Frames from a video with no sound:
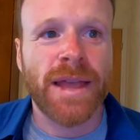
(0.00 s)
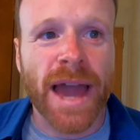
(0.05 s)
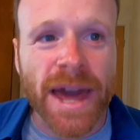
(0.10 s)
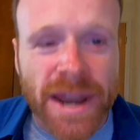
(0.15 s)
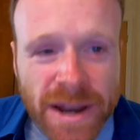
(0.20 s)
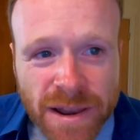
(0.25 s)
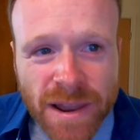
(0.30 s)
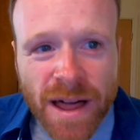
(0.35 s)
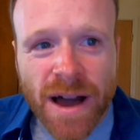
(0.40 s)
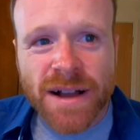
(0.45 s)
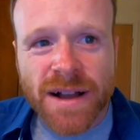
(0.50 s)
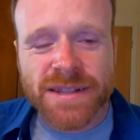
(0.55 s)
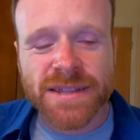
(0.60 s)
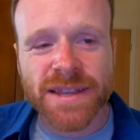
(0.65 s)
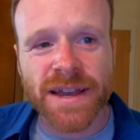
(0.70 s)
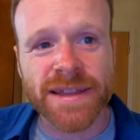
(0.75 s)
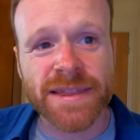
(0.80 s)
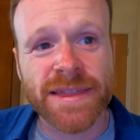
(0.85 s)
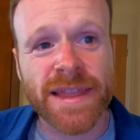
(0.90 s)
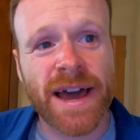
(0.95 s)
And
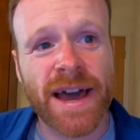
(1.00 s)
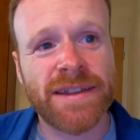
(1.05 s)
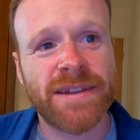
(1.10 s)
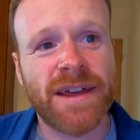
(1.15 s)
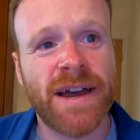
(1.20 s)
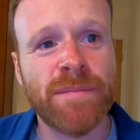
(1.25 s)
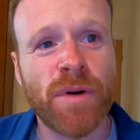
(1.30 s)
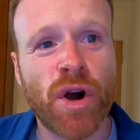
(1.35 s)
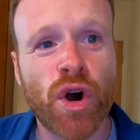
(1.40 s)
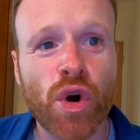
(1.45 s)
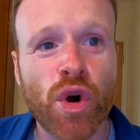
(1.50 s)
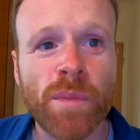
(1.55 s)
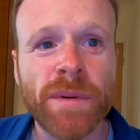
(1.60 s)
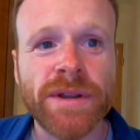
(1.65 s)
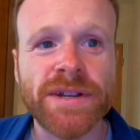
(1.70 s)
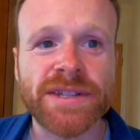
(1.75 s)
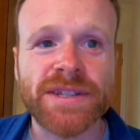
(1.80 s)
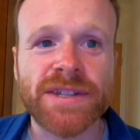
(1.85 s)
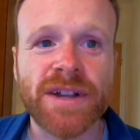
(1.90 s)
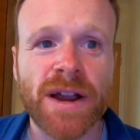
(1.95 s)
alongside that, I'm hoping
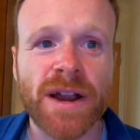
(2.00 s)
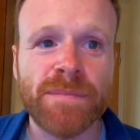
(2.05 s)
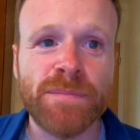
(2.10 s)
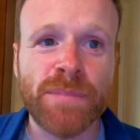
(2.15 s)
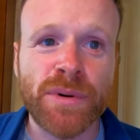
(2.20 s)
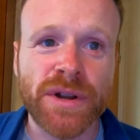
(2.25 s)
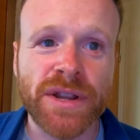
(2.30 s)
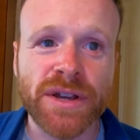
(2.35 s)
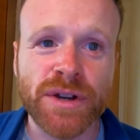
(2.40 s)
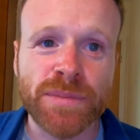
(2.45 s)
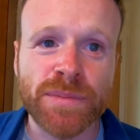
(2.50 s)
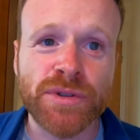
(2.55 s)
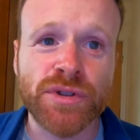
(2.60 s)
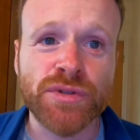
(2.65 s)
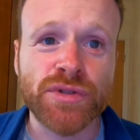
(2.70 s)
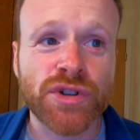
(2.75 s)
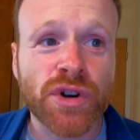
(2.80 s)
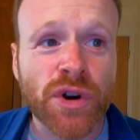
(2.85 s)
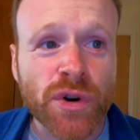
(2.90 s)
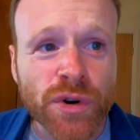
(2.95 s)
to start putting up
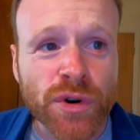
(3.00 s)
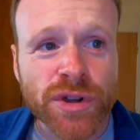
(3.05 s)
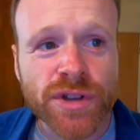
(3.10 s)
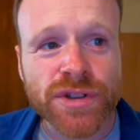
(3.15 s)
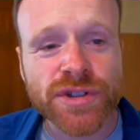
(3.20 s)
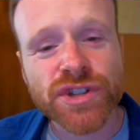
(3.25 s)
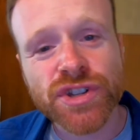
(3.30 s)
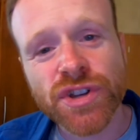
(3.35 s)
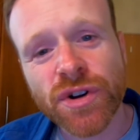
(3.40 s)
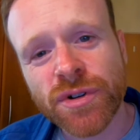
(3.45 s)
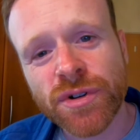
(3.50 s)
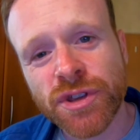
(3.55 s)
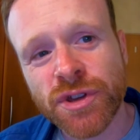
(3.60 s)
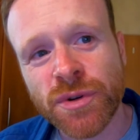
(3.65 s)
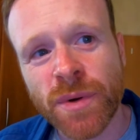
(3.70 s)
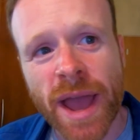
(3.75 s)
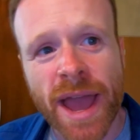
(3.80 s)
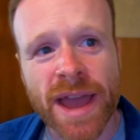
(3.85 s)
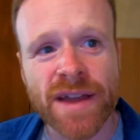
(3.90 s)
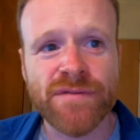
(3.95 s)
tutorials showing you
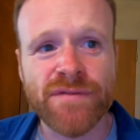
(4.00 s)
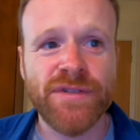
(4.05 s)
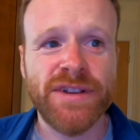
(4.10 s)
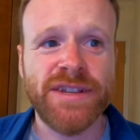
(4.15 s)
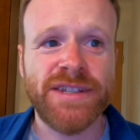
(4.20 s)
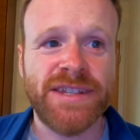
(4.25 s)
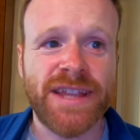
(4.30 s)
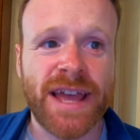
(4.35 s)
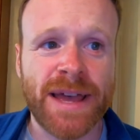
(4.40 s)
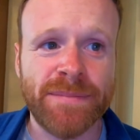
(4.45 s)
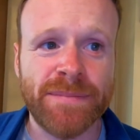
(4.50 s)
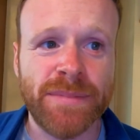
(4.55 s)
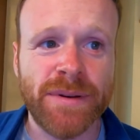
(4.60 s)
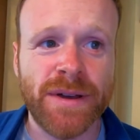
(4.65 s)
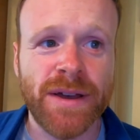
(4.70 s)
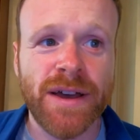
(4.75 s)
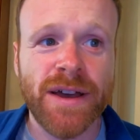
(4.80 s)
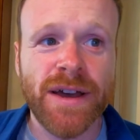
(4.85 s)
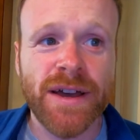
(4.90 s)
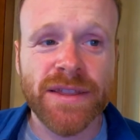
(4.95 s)
every step
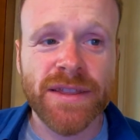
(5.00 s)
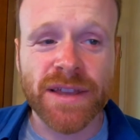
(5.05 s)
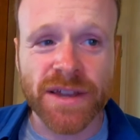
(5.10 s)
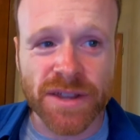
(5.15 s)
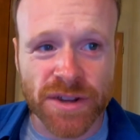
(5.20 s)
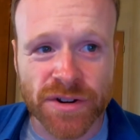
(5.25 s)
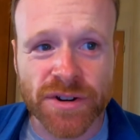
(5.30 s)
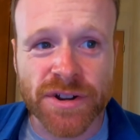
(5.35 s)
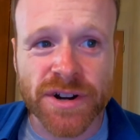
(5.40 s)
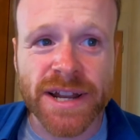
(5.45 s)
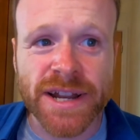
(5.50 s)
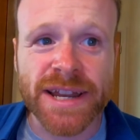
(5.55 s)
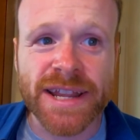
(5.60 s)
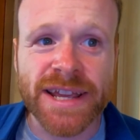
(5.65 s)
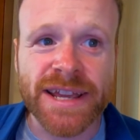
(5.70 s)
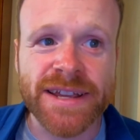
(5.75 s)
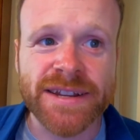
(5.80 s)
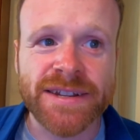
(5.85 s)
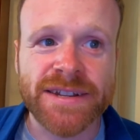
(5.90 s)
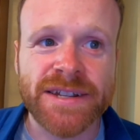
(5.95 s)
that you're going to
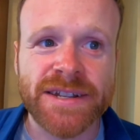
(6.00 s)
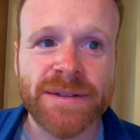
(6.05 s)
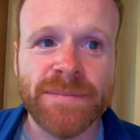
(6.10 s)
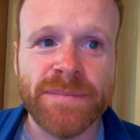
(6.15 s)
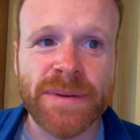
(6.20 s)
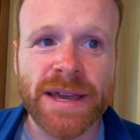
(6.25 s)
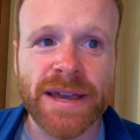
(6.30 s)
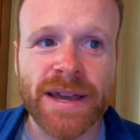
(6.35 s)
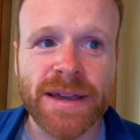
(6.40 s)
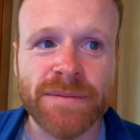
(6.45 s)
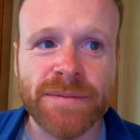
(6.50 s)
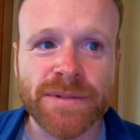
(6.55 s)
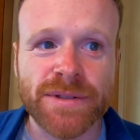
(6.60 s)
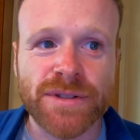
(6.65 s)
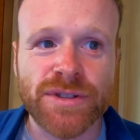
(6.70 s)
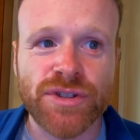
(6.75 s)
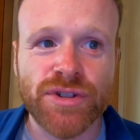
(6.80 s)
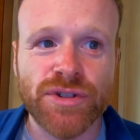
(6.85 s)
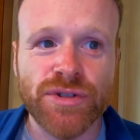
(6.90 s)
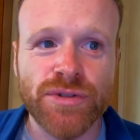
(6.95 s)
need to be able
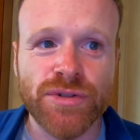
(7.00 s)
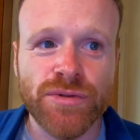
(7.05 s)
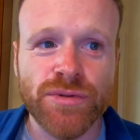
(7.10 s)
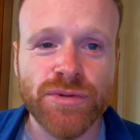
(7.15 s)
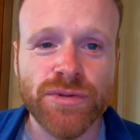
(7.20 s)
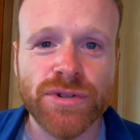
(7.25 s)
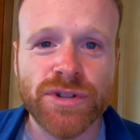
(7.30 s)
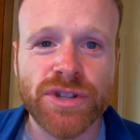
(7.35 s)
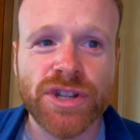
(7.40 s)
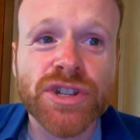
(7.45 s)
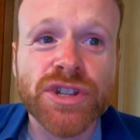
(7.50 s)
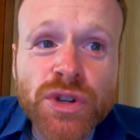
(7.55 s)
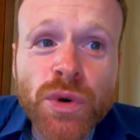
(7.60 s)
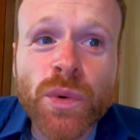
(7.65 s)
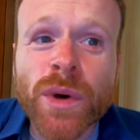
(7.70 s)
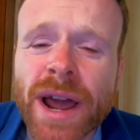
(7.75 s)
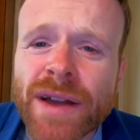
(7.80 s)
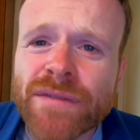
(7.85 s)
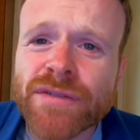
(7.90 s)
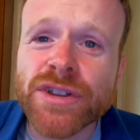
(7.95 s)
to do
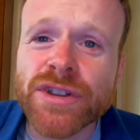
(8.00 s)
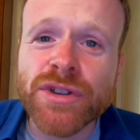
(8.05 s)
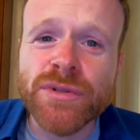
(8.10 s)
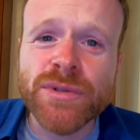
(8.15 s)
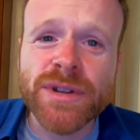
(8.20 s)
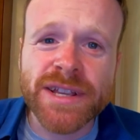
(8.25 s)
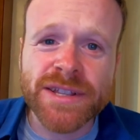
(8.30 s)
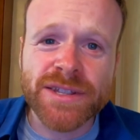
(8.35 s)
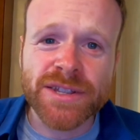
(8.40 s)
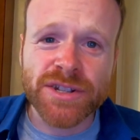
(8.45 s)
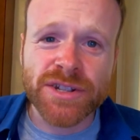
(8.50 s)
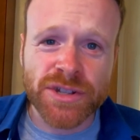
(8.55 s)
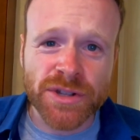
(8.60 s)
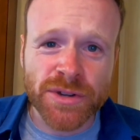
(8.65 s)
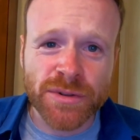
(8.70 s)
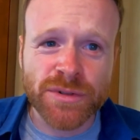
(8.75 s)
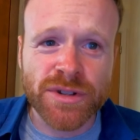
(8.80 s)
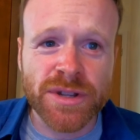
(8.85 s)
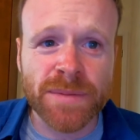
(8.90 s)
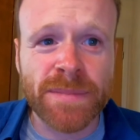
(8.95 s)
whatever you need to
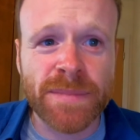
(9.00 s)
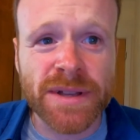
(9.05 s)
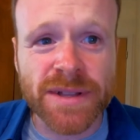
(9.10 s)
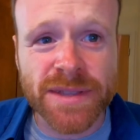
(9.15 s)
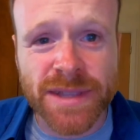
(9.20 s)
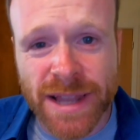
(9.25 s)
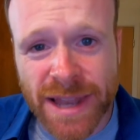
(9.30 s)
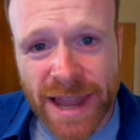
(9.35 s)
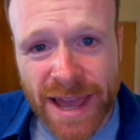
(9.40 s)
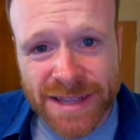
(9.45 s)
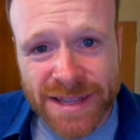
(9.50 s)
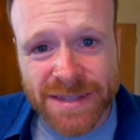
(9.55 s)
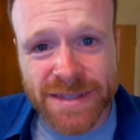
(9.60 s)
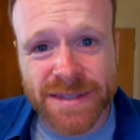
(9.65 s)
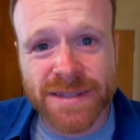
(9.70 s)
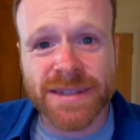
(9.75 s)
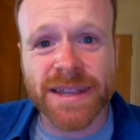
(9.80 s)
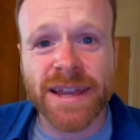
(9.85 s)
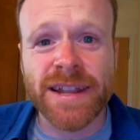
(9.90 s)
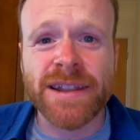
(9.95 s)
do to build the
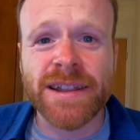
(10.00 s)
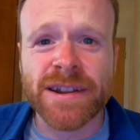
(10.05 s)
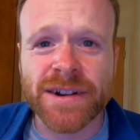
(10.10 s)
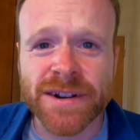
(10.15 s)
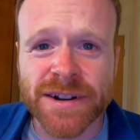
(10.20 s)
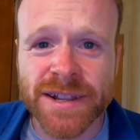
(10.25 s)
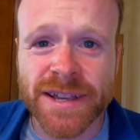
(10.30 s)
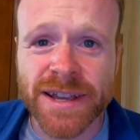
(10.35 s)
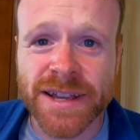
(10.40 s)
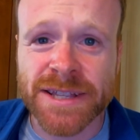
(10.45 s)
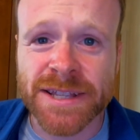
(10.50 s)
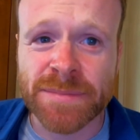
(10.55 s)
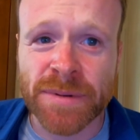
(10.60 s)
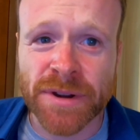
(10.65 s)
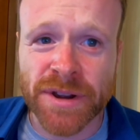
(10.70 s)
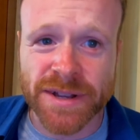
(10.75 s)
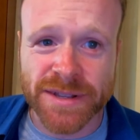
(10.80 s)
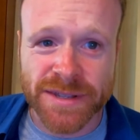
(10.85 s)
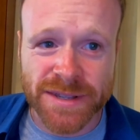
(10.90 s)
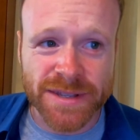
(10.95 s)
lessons and learning
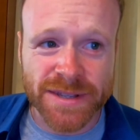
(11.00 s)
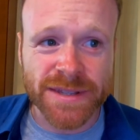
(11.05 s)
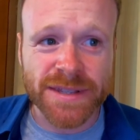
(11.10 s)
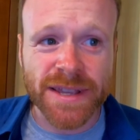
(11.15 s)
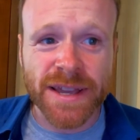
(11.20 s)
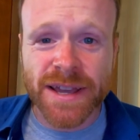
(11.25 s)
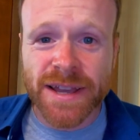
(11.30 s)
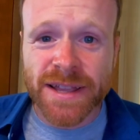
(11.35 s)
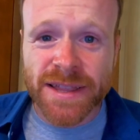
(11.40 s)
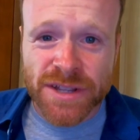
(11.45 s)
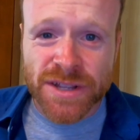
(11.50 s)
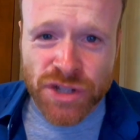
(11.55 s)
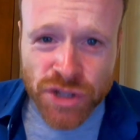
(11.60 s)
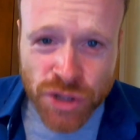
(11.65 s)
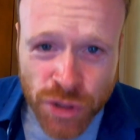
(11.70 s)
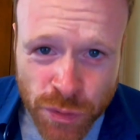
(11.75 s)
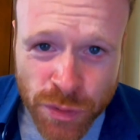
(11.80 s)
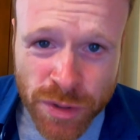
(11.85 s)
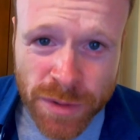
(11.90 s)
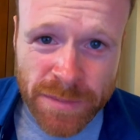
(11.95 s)
experiences that
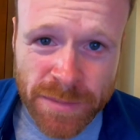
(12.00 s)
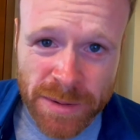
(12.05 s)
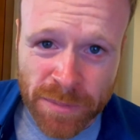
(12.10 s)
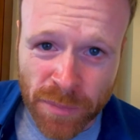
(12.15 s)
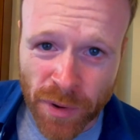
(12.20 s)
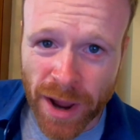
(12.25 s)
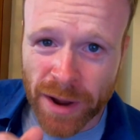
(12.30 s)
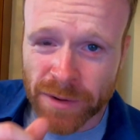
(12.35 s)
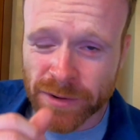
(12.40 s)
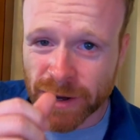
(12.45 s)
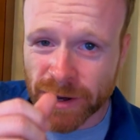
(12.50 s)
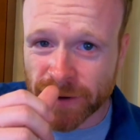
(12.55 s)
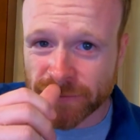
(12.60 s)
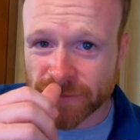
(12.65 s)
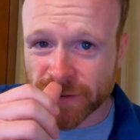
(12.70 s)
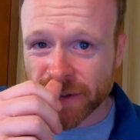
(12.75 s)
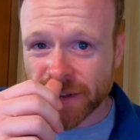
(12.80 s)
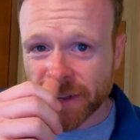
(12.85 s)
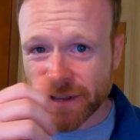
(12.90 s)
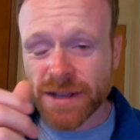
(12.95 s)
you can be proud of.
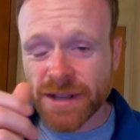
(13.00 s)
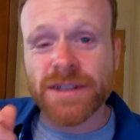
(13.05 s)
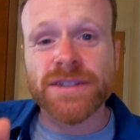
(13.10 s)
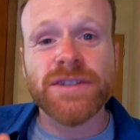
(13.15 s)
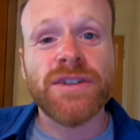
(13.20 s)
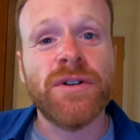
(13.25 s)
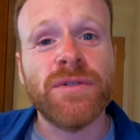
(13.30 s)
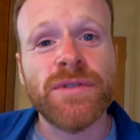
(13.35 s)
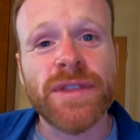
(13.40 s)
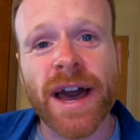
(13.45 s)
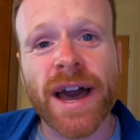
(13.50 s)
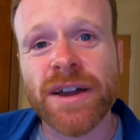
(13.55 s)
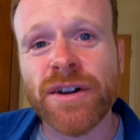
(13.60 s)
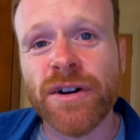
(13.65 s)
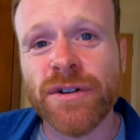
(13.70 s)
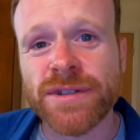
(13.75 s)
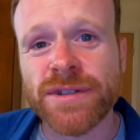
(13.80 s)
So that goes